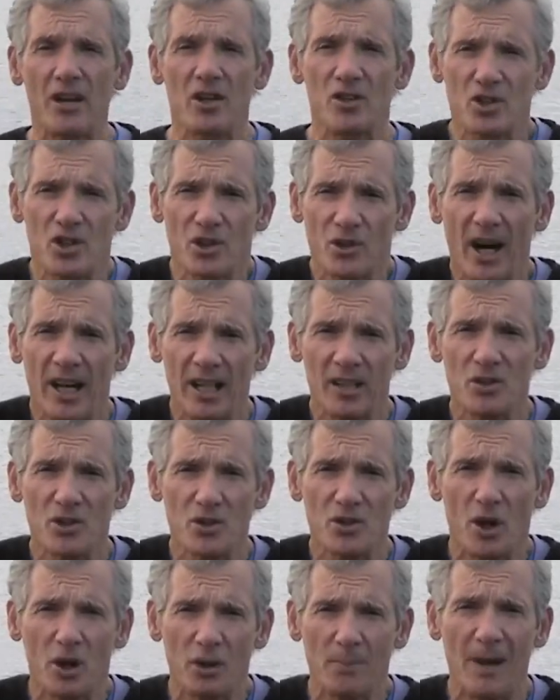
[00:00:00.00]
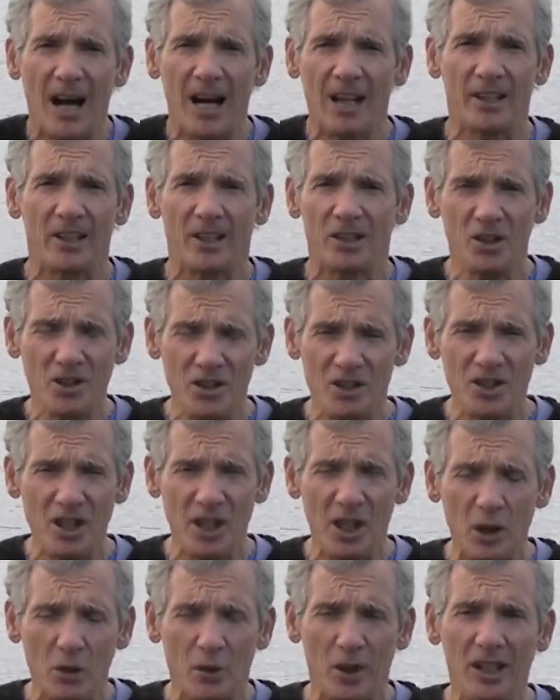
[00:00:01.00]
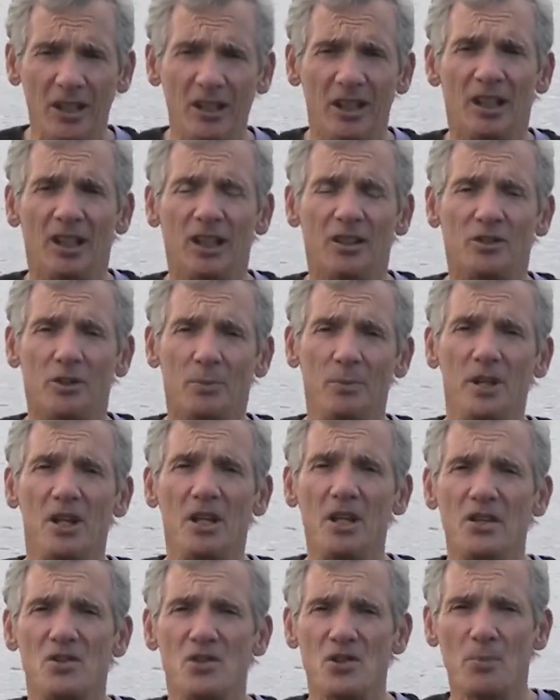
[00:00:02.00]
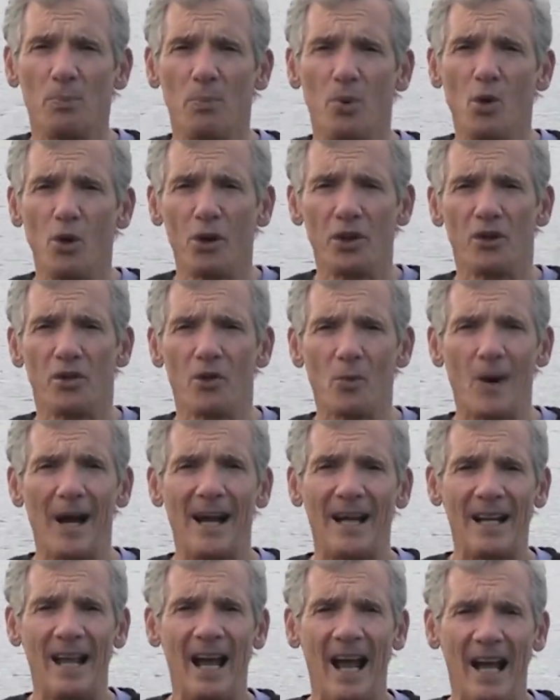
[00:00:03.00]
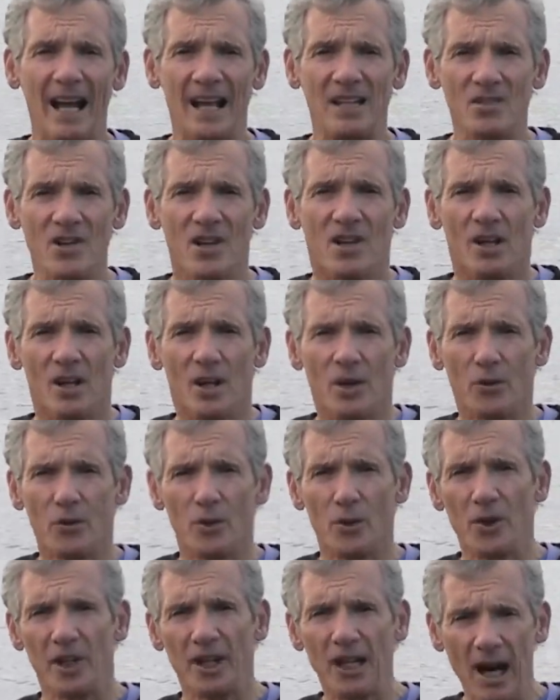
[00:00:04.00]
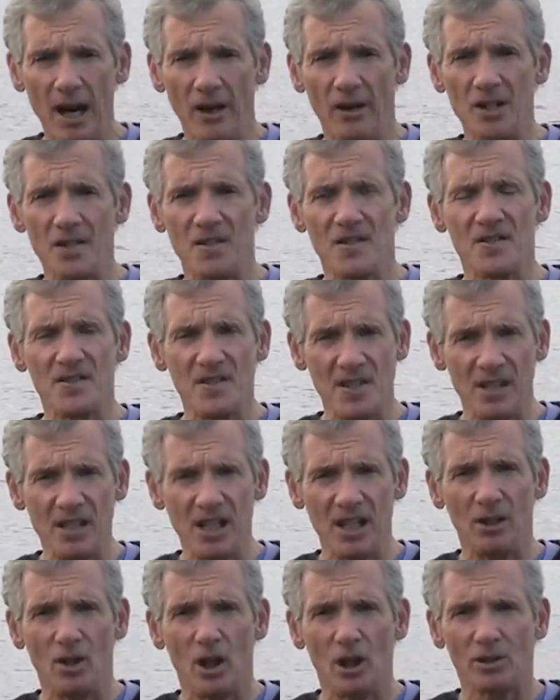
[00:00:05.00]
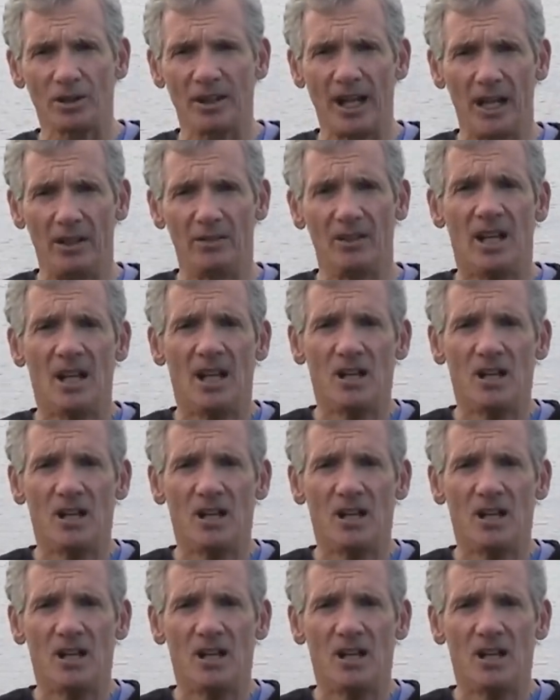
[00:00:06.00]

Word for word: Australian stock market continuing to be supported the way it has through the current Sydney lockdown.